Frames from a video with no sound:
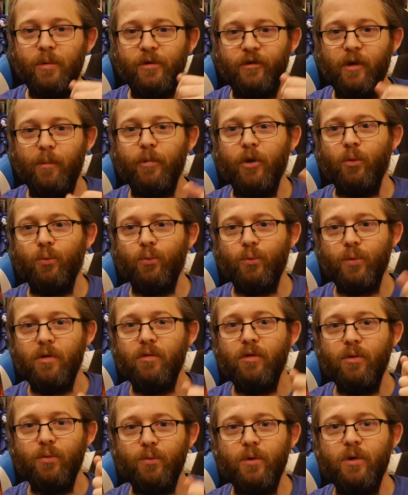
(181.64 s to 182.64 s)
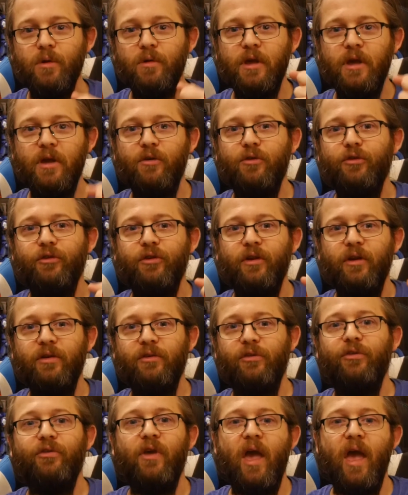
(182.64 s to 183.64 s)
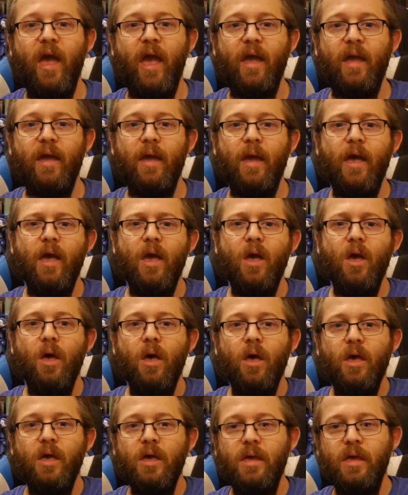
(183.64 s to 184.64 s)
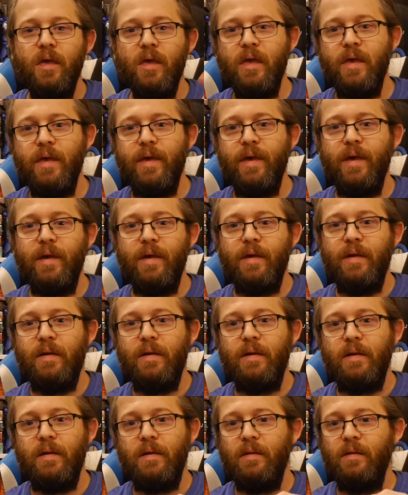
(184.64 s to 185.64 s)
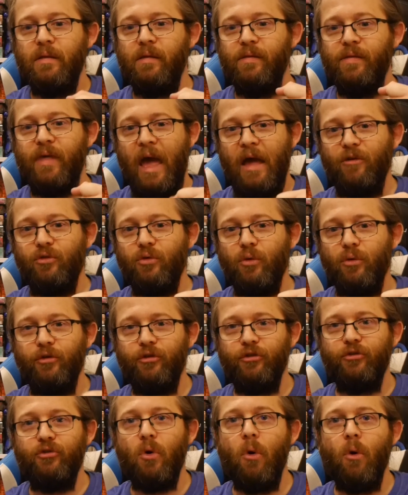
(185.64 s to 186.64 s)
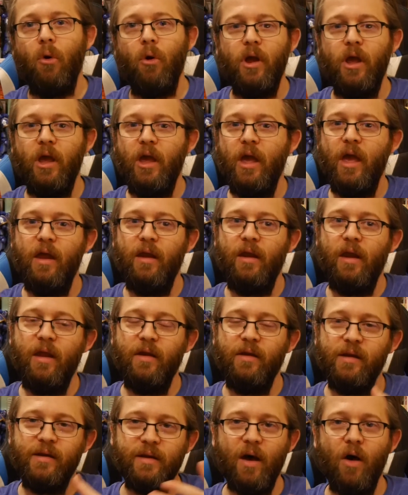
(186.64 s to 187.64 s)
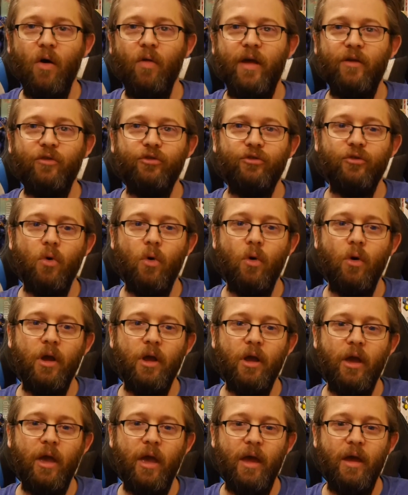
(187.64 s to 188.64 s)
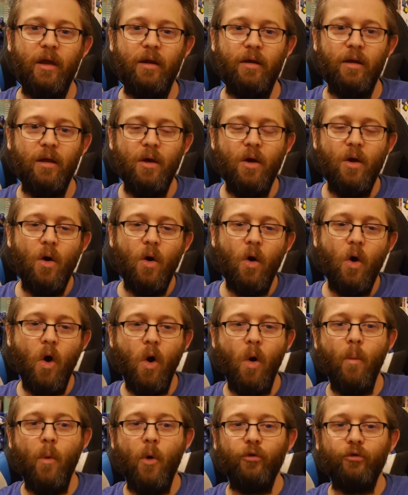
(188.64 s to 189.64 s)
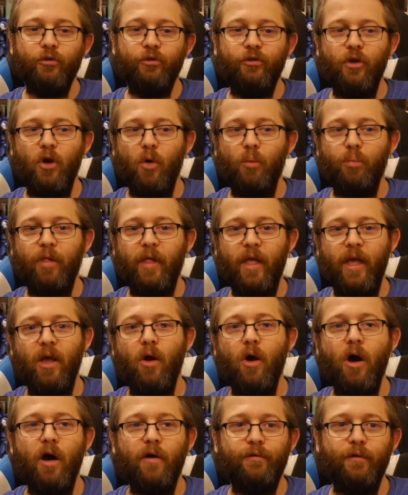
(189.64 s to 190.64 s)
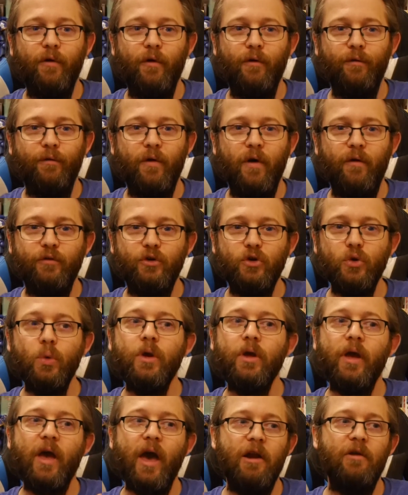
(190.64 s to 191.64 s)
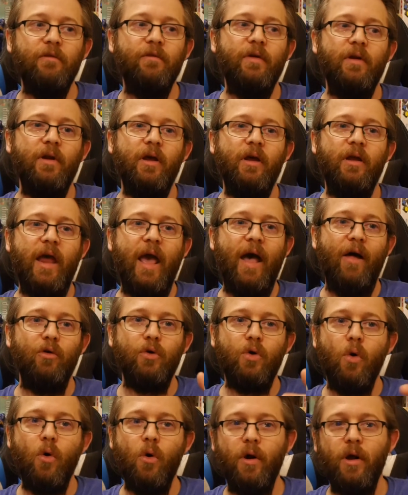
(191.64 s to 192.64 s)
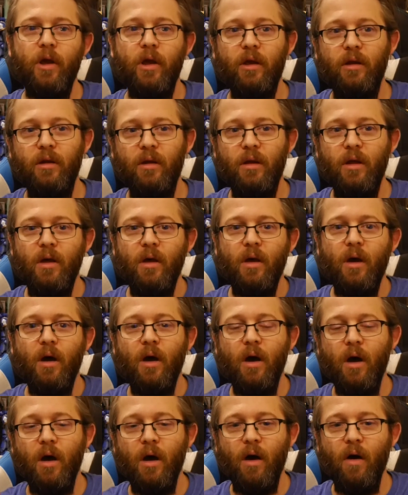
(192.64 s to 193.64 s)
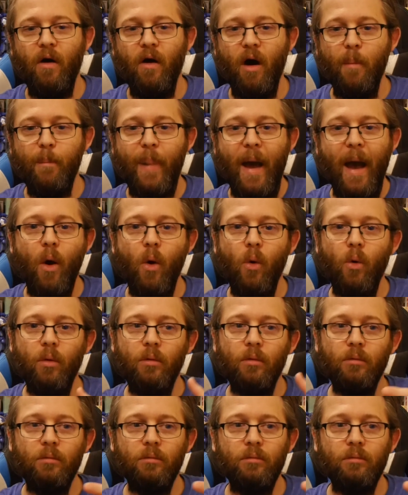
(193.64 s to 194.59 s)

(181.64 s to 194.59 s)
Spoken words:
be something really, really interesting to say in that sort of story and to tell that story and almost, you know, playing off of doing kind of an allegory and about